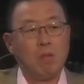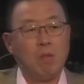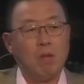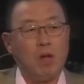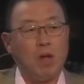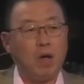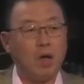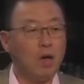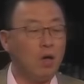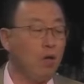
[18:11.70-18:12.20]

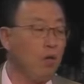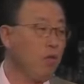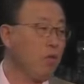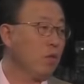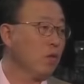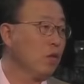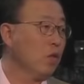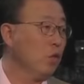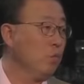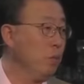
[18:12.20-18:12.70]
Health
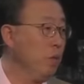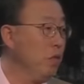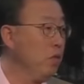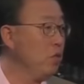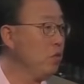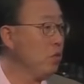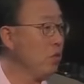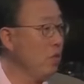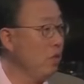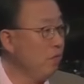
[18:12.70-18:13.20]
could be
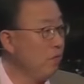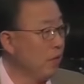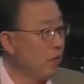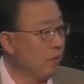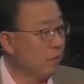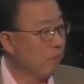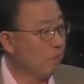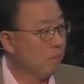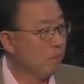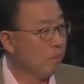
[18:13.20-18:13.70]
deceiving.
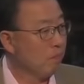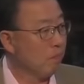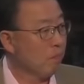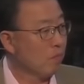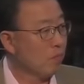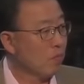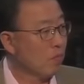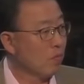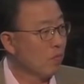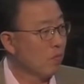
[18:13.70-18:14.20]

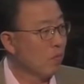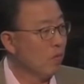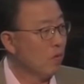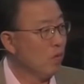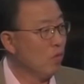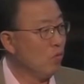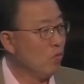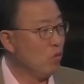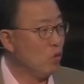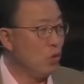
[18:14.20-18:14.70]

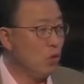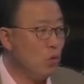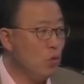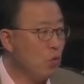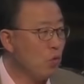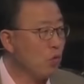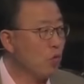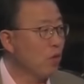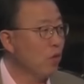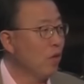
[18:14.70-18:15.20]

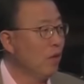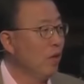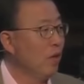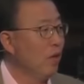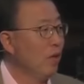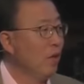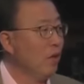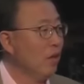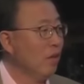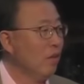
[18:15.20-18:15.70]
Youth,
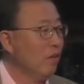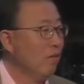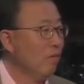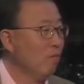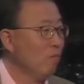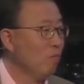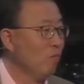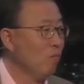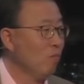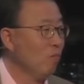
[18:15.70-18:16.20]

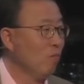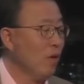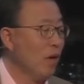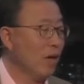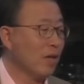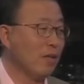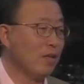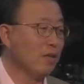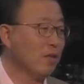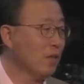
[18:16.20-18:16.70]
I
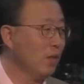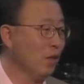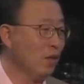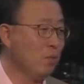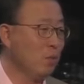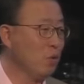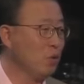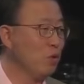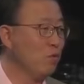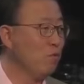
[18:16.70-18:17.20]
can tell you
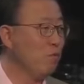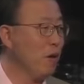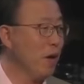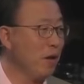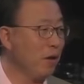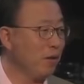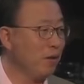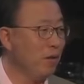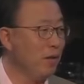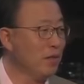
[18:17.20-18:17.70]
most
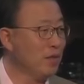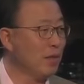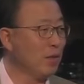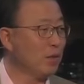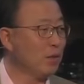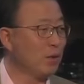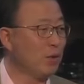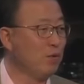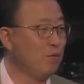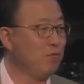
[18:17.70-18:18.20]
emphatically, as I
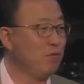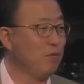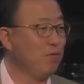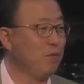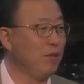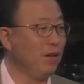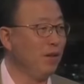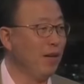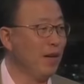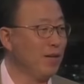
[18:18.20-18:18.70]
turned
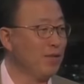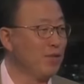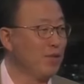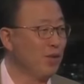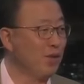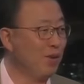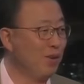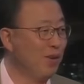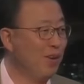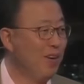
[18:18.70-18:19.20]
50 last
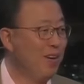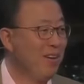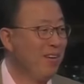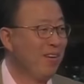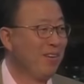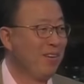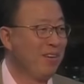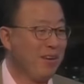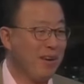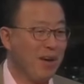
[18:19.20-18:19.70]
year,
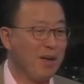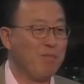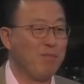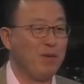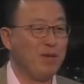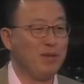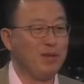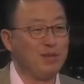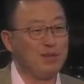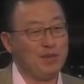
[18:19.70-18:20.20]
can be
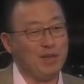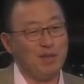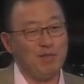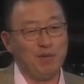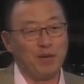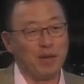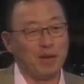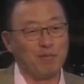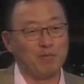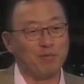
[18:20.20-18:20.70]

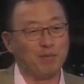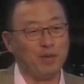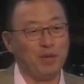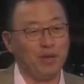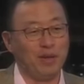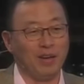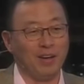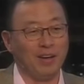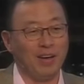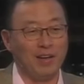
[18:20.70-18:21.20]
deceiving and
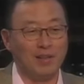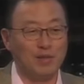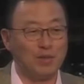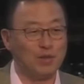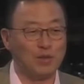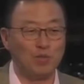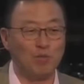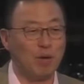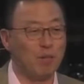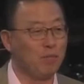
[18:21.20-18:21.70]
fleeting. I
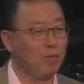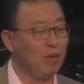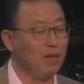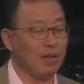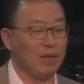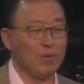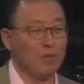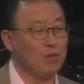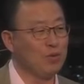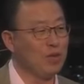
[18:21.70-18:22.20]
just remember like
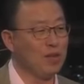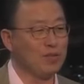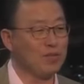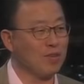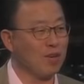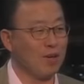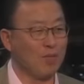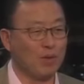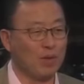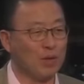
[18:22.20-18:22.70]
it was
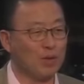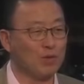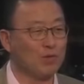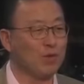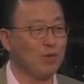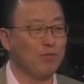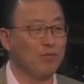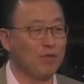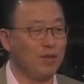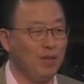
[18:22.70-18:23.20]
yesterday when I was
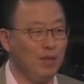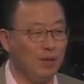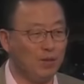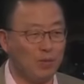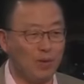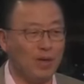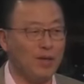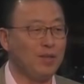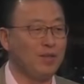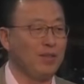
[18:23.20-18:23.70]
15
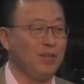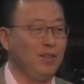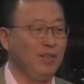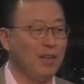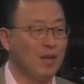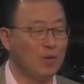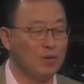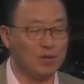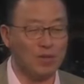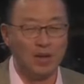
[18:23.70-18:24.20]
or 18,
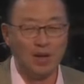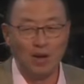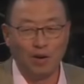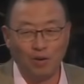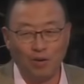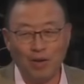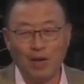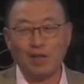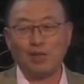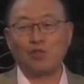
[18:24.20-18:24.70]
I was a
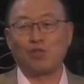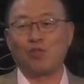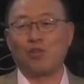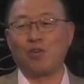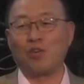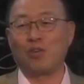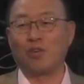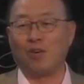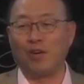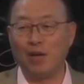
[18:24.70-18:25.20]
lot
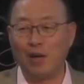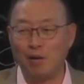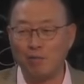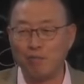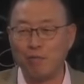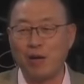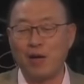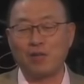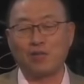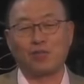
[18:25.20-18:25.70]
stronger, a lot
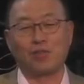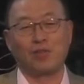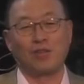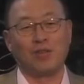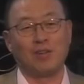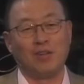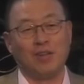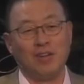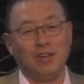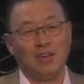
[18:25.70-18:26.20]
faster,